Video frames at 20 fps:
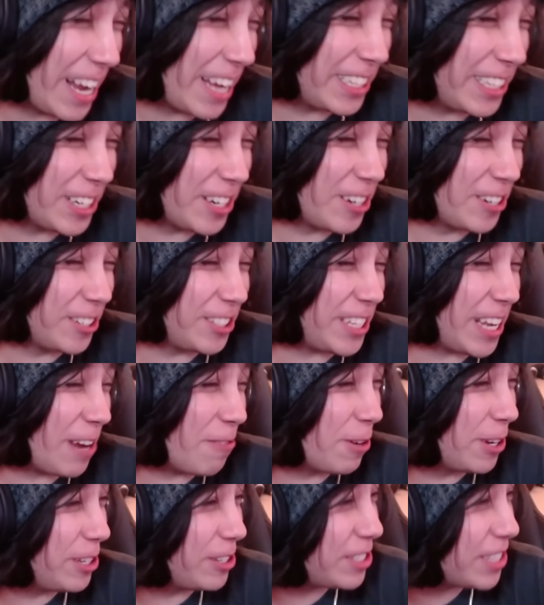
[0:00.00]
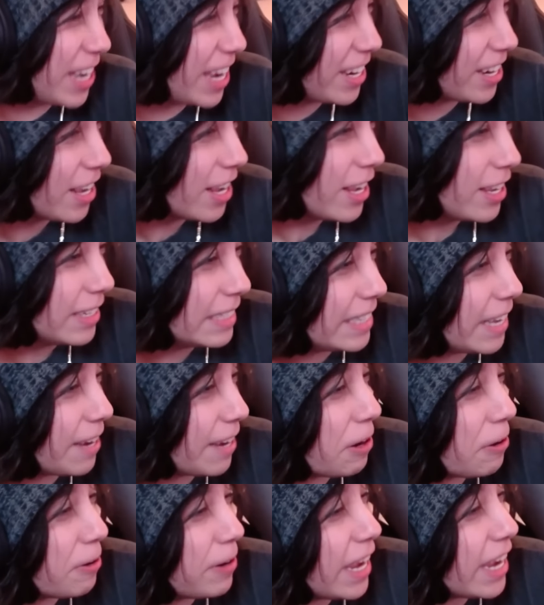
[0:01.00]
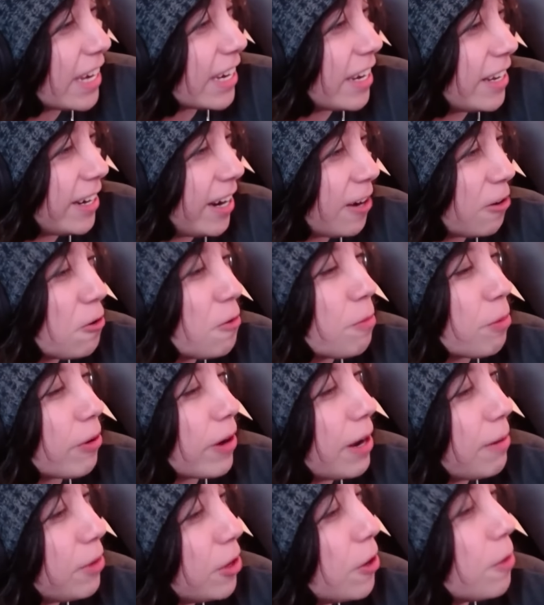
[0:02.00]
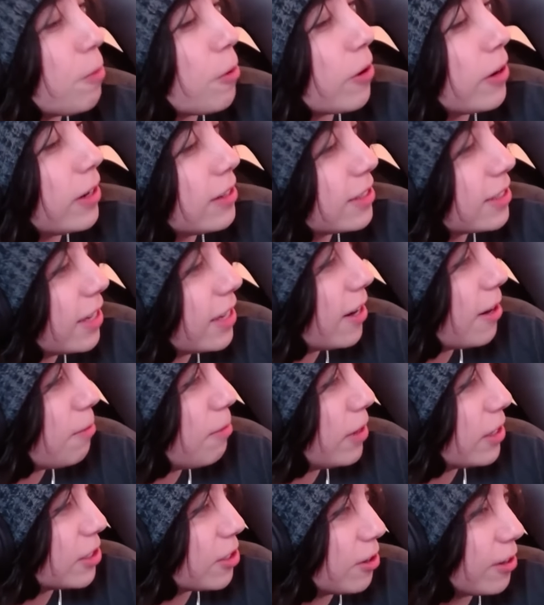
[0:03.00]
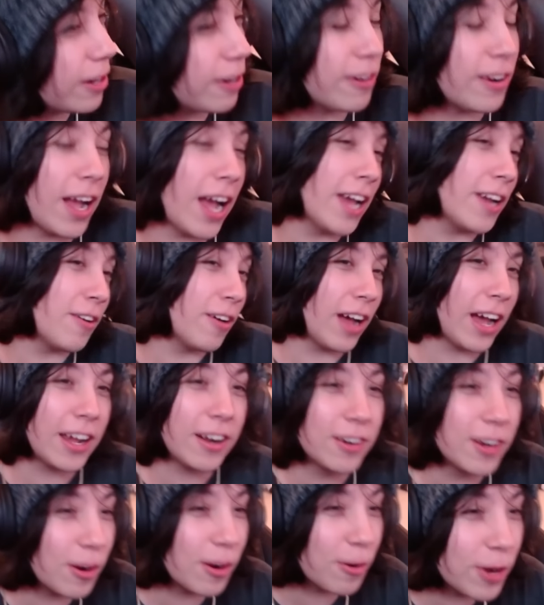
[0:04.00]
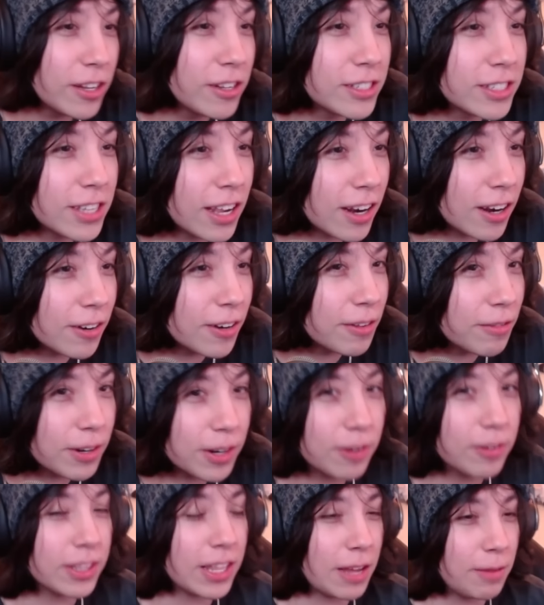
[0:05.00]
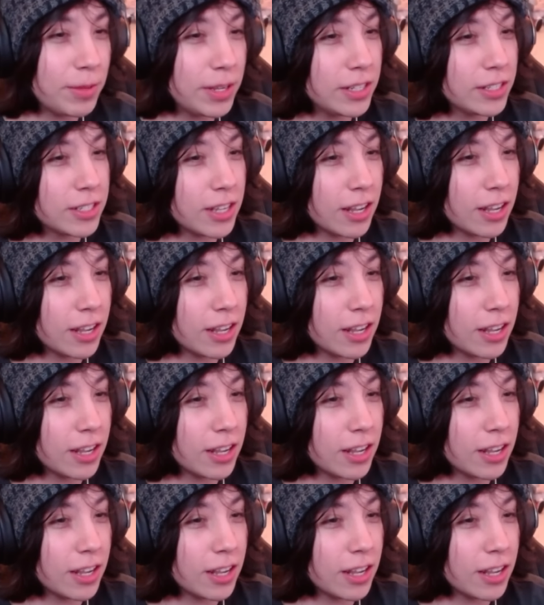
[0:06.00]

I didn't understand what you said. Debería ganar premio por el setup más I don't, I don't know what you said. I don't even know what that means.